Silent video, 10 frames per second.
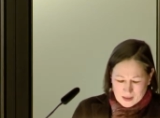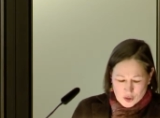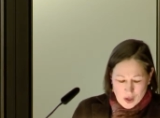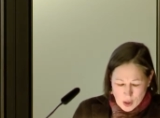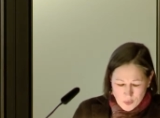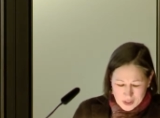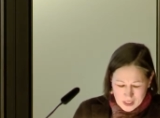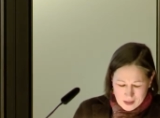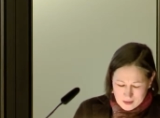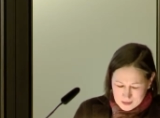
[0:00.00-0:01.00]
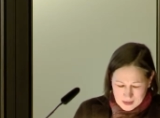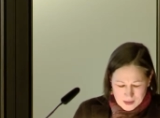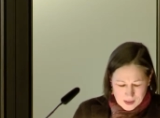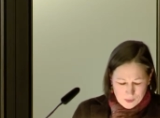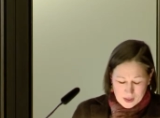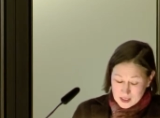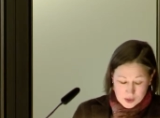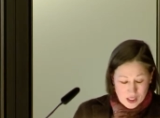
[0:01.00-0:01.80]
So I will say, say something, it's,